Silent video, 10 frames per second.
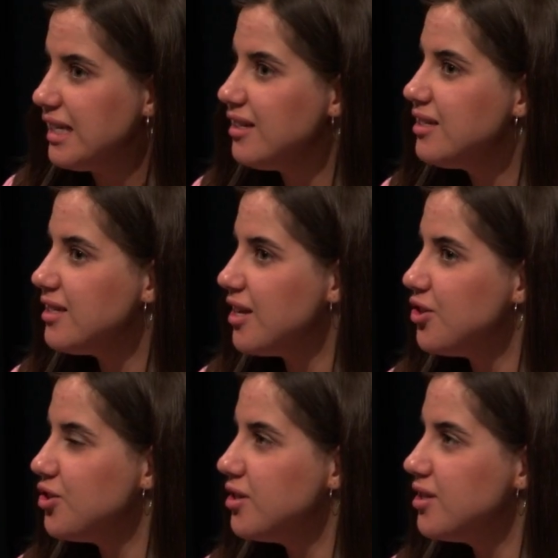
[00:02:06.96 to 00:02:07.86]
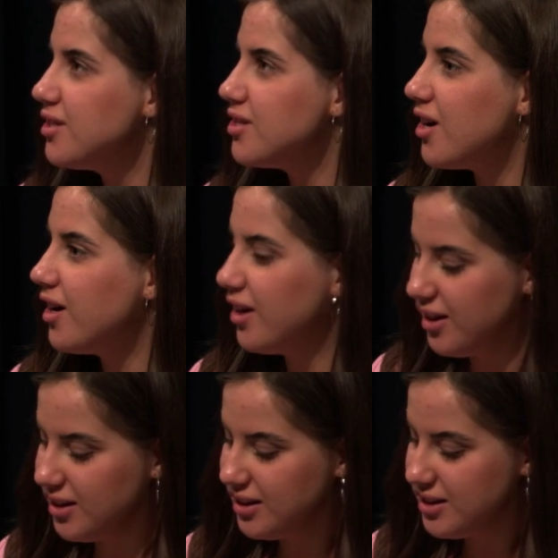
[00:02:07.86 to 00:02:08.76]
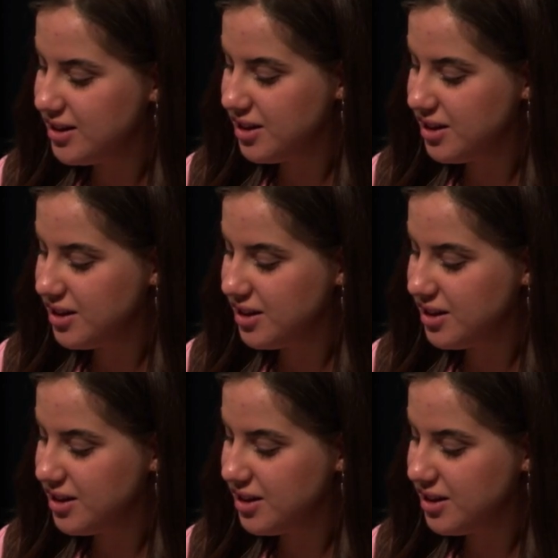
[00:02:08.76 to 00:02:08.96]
Skills Center started